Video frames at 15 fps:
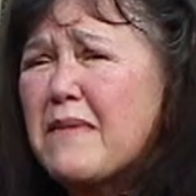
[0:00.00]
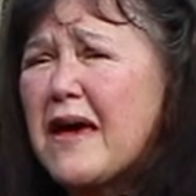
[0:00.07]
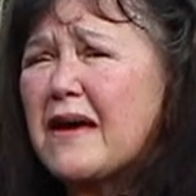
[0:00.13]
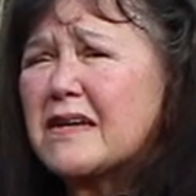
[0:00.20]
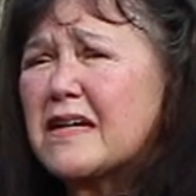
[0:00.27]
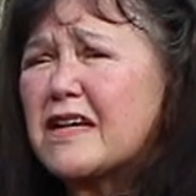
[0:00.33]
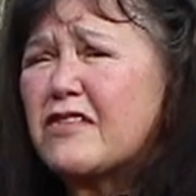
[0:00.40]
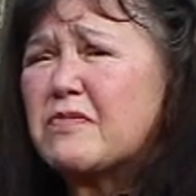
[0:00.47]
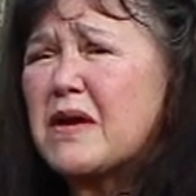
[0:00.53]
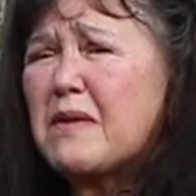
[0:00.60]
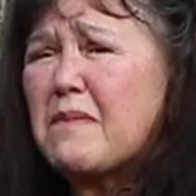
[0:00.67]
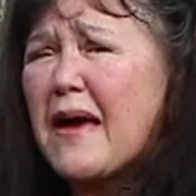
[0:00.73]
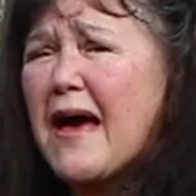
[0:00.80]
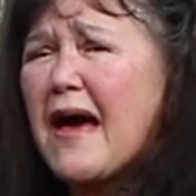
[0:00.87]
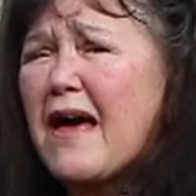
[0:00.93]
man to give me a
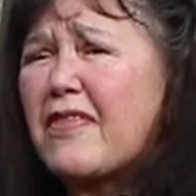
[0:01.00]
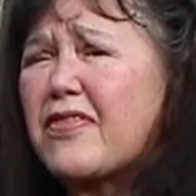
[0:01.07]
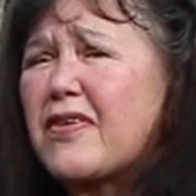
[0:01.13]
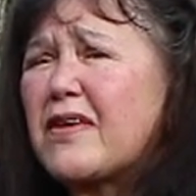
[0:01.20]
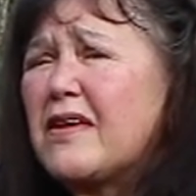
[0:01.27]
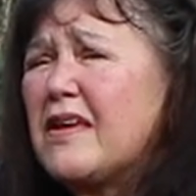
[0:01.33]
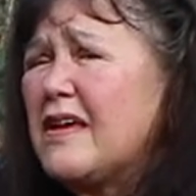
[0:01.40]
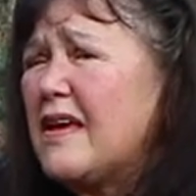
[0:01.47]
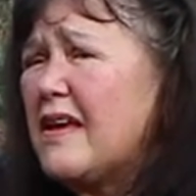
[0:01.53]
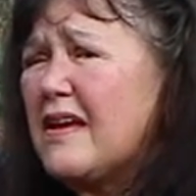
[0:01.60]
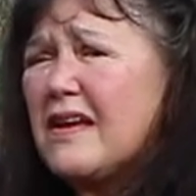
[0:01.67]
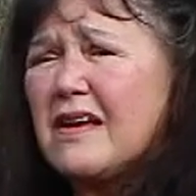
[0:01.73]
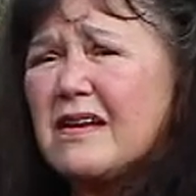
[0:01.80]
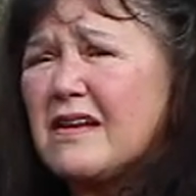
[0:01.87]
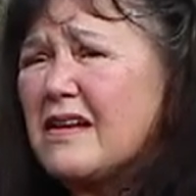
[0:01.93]
bath.
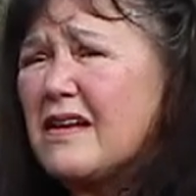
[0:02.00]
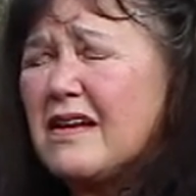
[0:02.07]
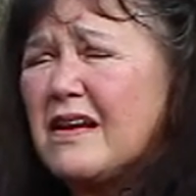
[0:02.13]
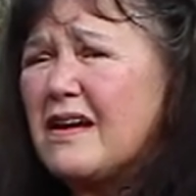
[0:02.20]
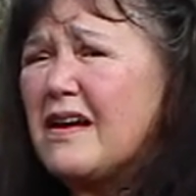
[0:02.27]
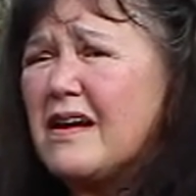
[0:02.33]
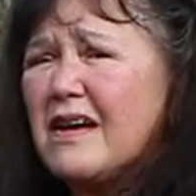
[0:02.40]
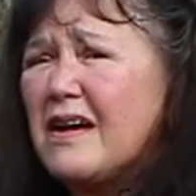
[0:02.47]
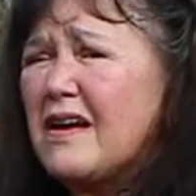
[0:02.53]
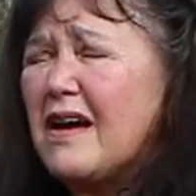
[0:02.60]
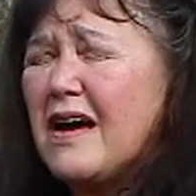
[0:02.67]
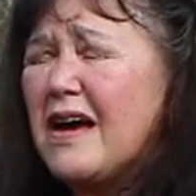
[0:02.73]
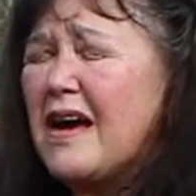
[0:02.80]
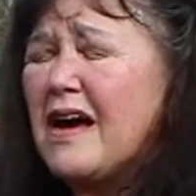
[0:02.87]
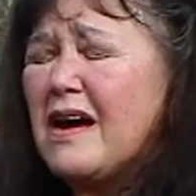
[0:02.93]
Uh,
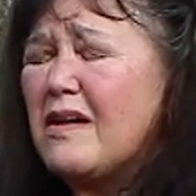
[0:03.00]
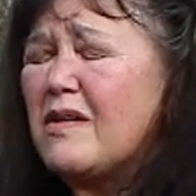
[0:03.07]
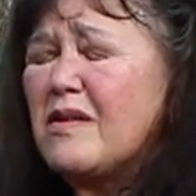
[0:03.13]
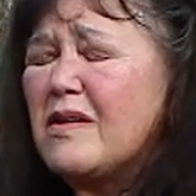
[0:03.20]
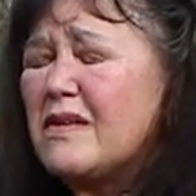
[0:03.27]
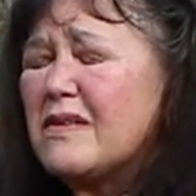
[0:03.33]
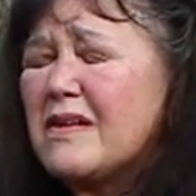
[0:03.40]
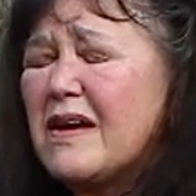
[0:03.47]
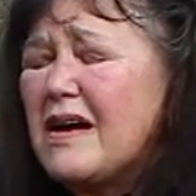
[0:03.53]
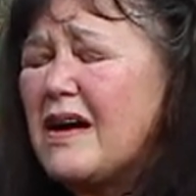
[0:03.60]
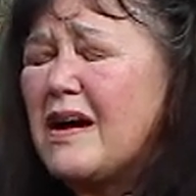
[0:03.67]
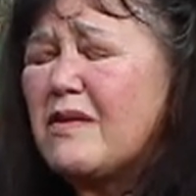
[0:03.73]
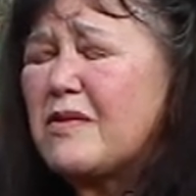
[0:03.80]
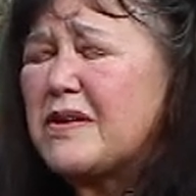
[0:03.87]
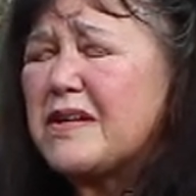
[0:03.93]
how,
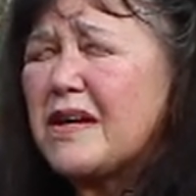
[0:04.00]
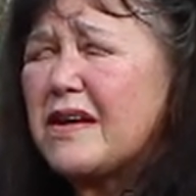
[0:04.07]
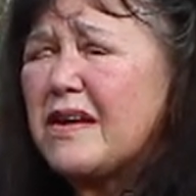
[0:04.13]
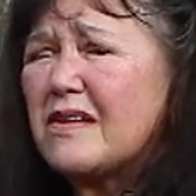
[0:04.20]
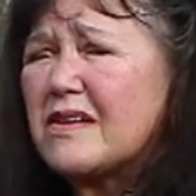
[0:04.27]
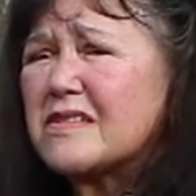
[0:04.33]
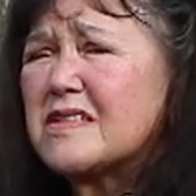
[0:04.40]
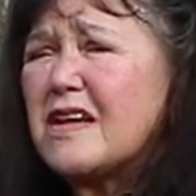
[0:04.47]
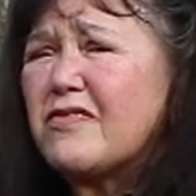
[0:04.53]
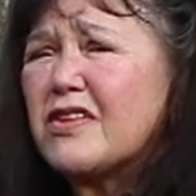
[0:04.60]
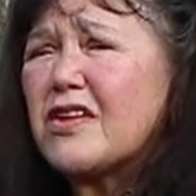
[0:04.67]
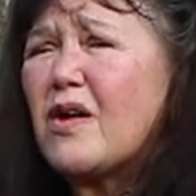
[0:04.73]
how ridiculous, even